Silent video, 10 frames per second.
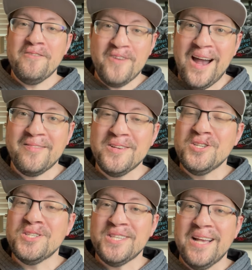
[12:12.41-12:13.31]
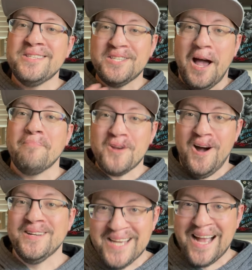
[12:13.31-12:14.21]
finally just said, stop
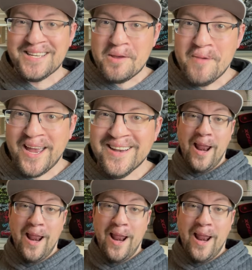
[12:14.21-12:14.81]
contacting me.